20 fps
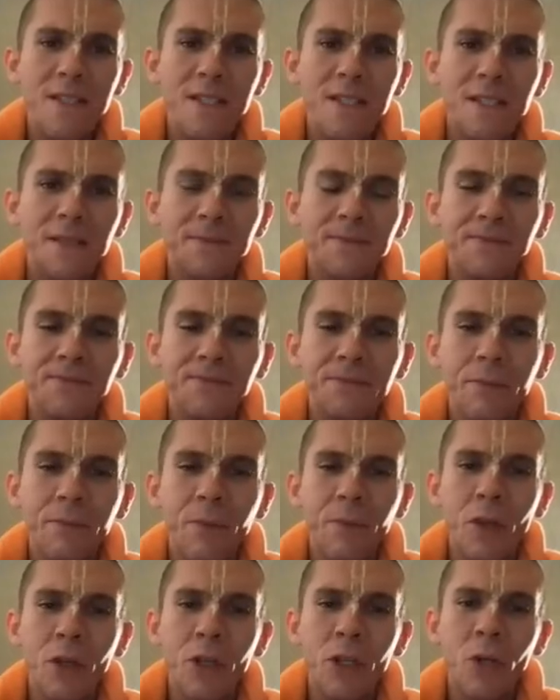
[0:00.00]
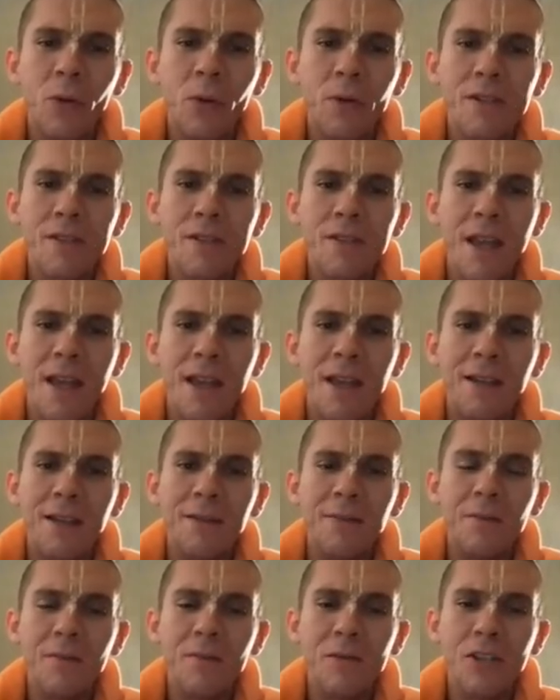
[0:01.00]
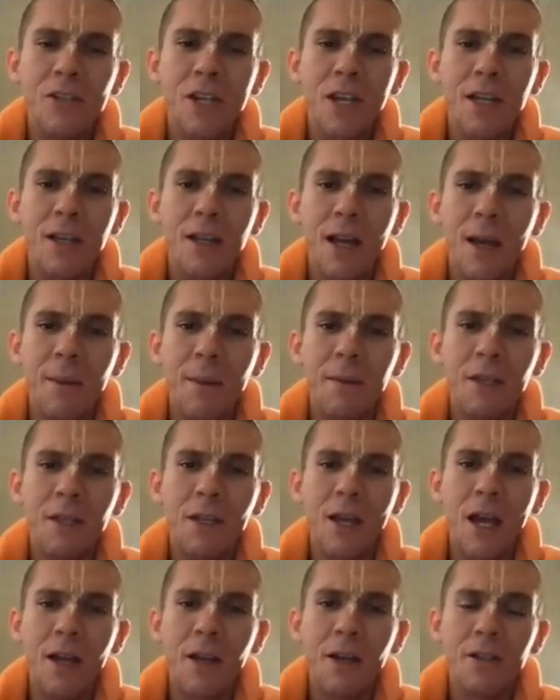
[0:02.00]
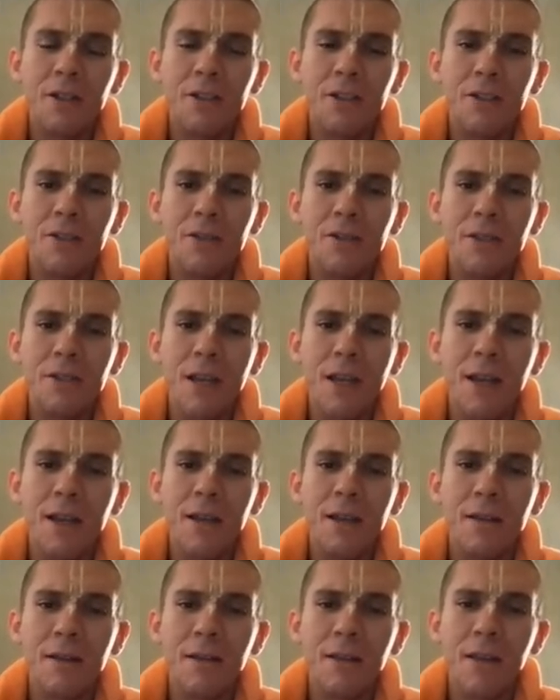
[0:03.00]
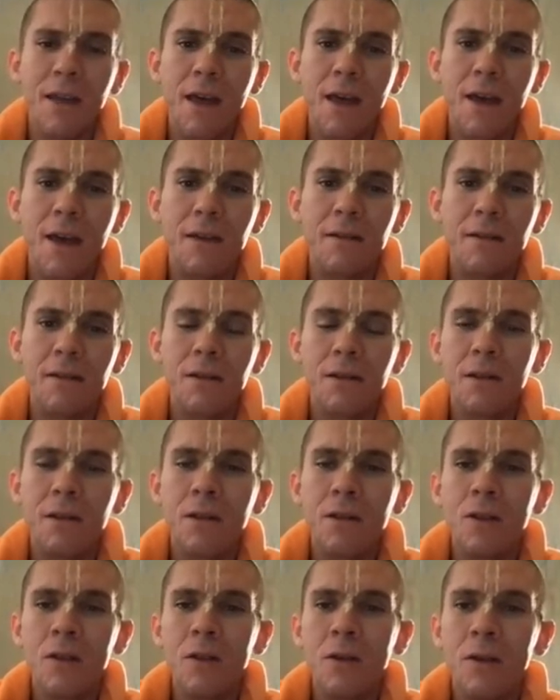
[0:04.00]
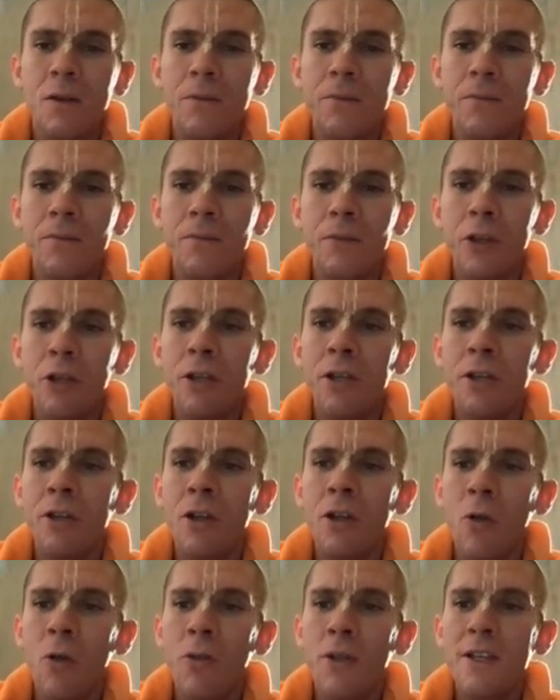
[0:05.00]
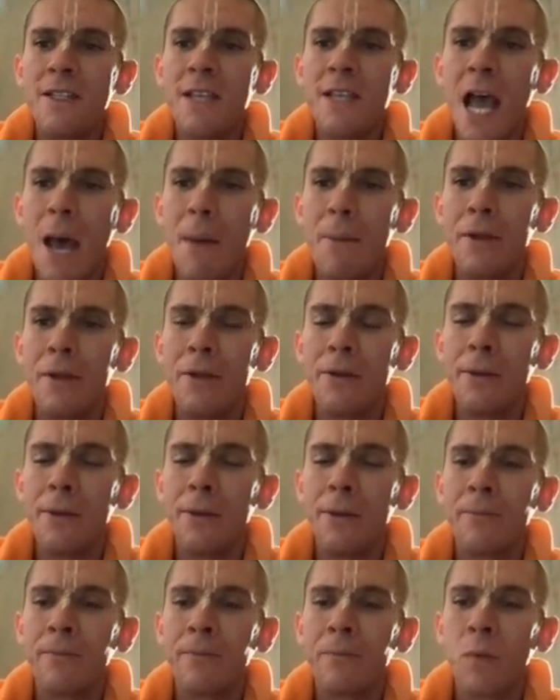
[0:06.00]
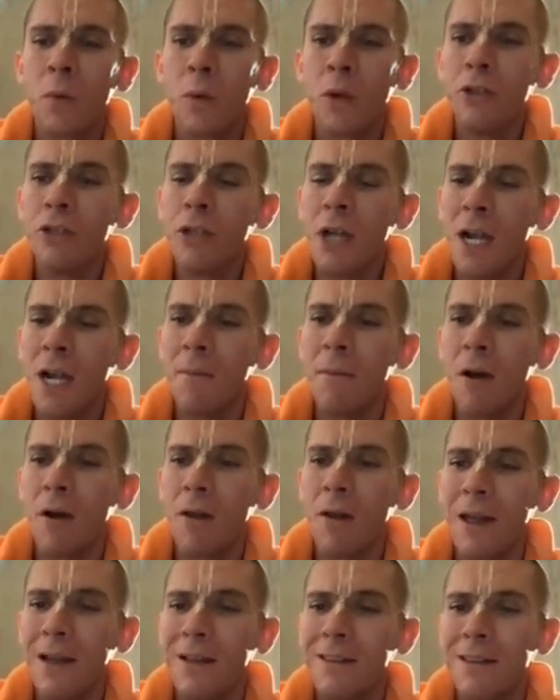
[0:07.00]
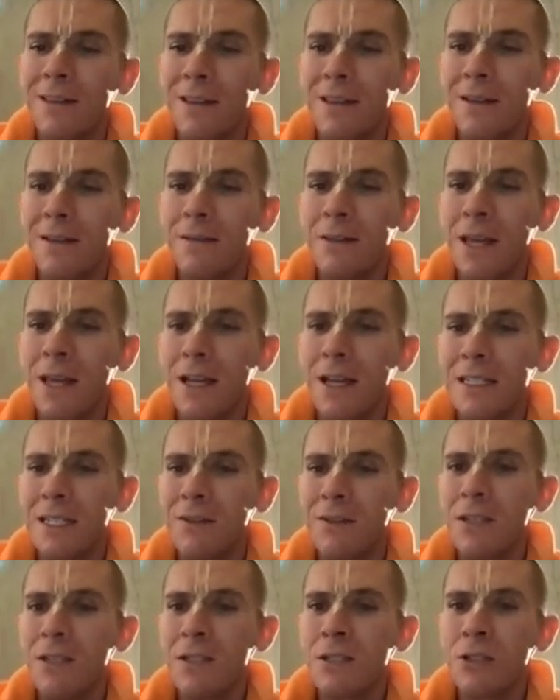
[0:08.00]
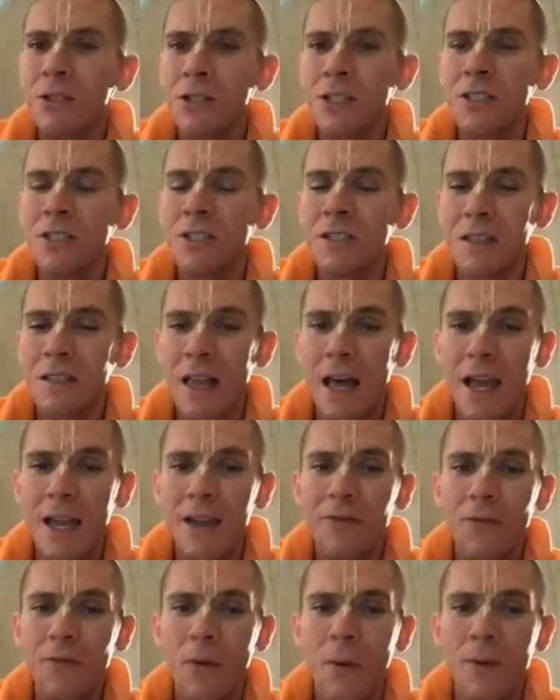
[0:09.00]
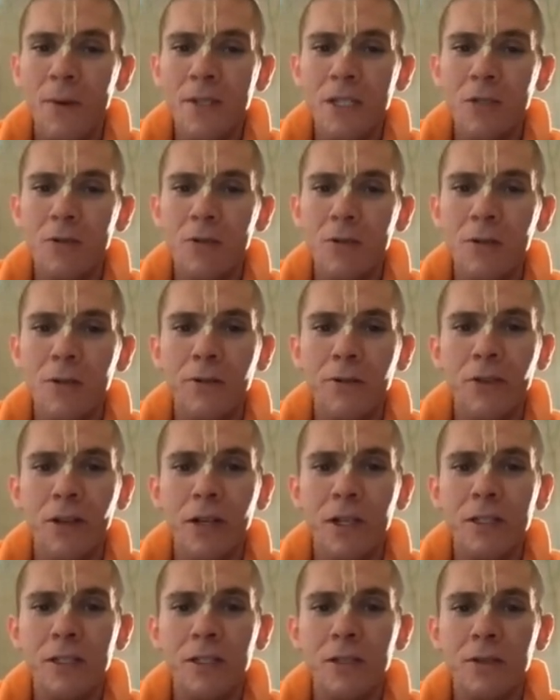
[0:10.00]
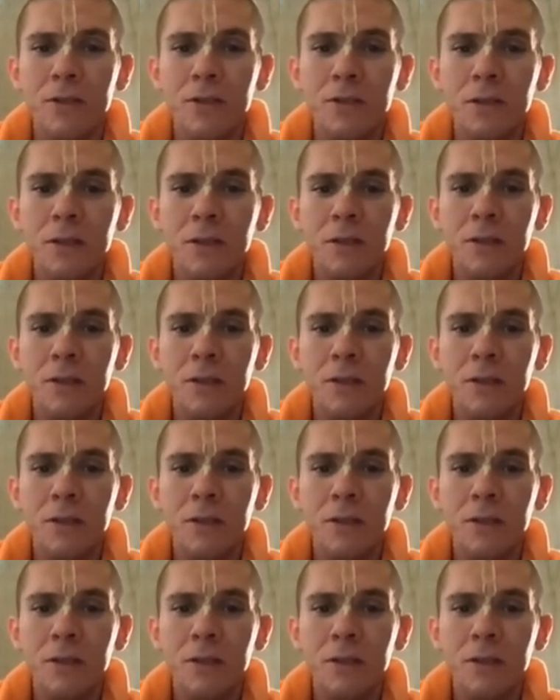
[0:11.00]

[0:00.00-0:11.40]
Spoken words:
was it you were saying, Jake? I mean, I heard you say that you didn't know this happened. Were you talking about like the activities in Krishna? What was it you were referring to?